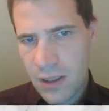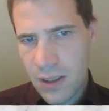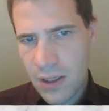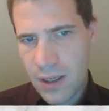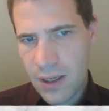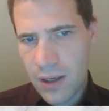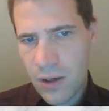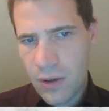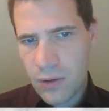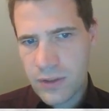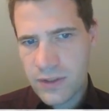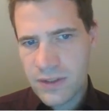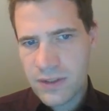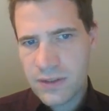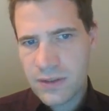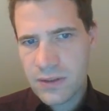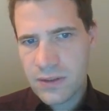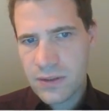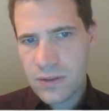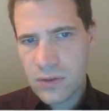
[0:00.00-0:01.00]

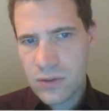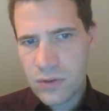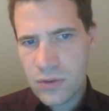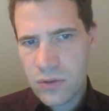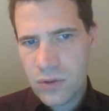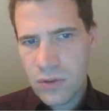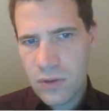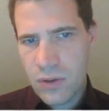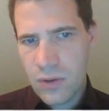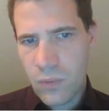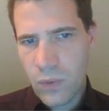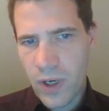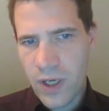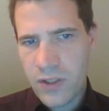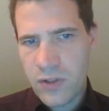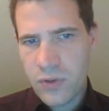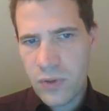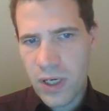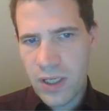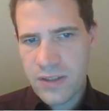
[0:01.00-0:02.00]
allows
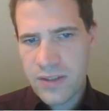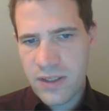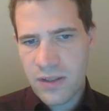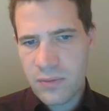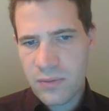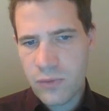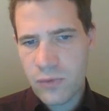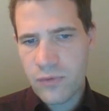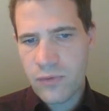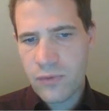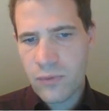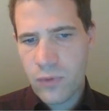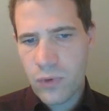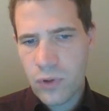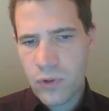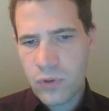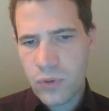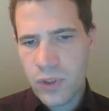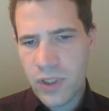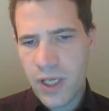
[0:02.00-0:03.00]
white to answer the move
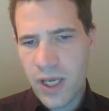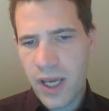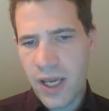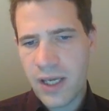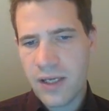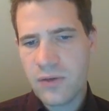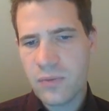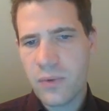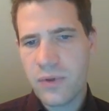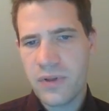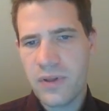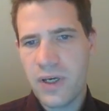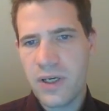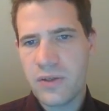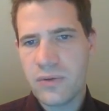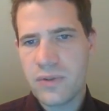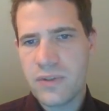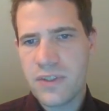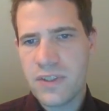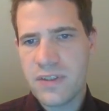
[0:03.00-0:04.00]
rook to e8 with
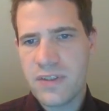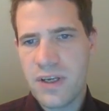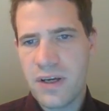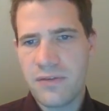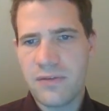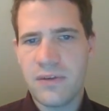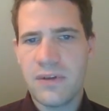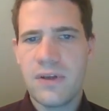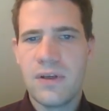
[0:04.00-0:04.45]
knight to c7.